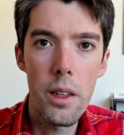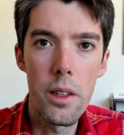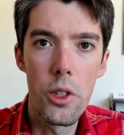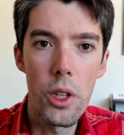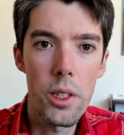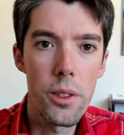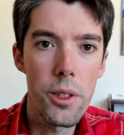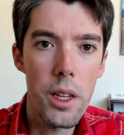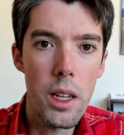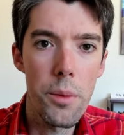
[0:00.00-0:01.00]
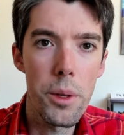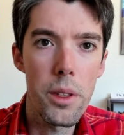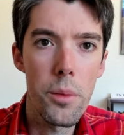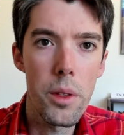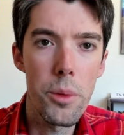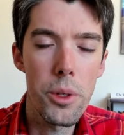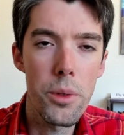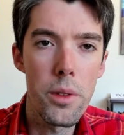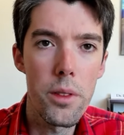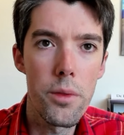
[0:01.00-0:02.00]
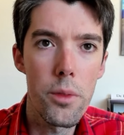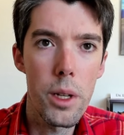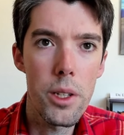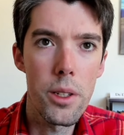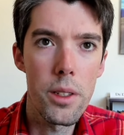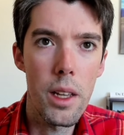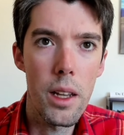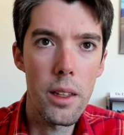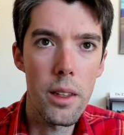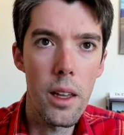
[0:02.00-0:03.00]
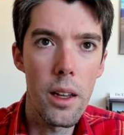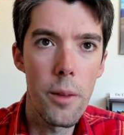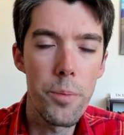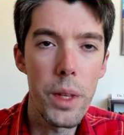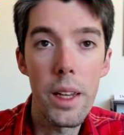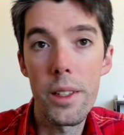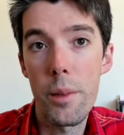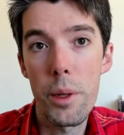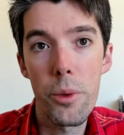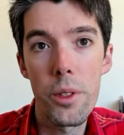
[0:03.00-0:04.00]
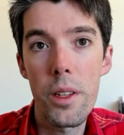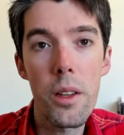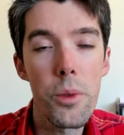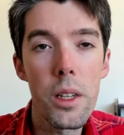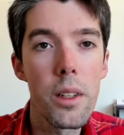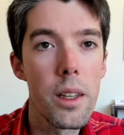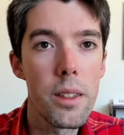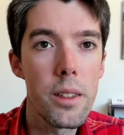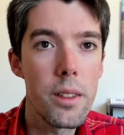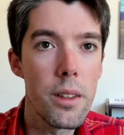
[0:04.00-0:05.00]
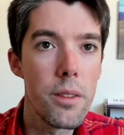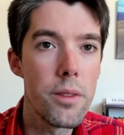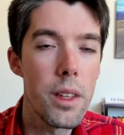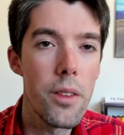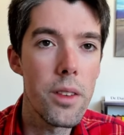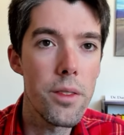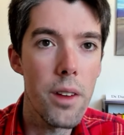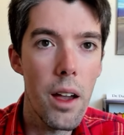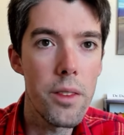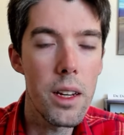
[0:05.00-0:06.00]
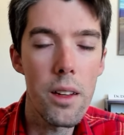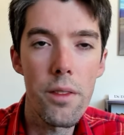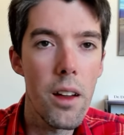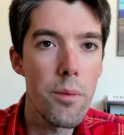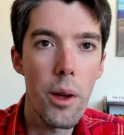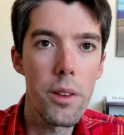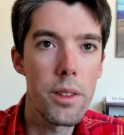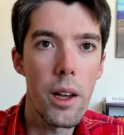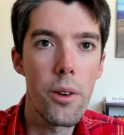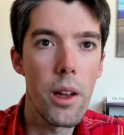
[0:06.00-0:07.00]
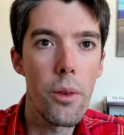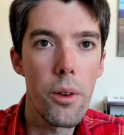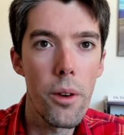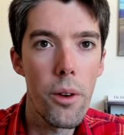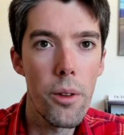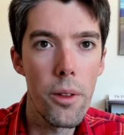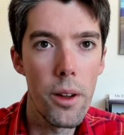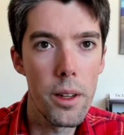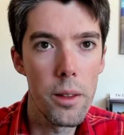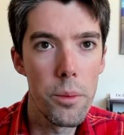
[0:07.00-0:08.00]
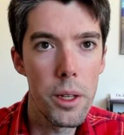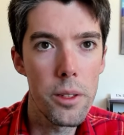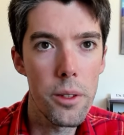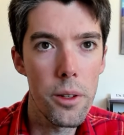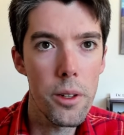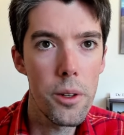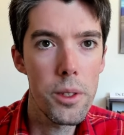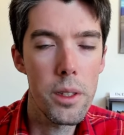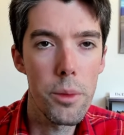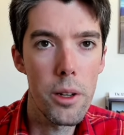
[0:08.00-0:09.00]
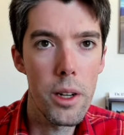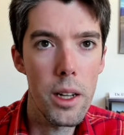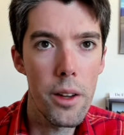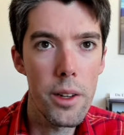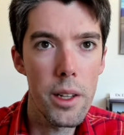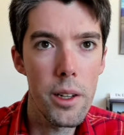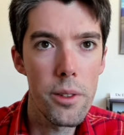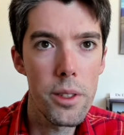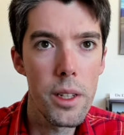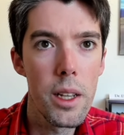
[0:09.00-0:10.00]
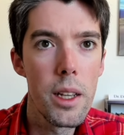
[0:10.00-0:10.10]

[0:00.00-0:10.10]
just looking at some of the most recent information is saying, uh, yes, I mean, we're seeing wind gusts of 75 to 85 miles an hour now all along the Big Sur coast, the Monterey County coast.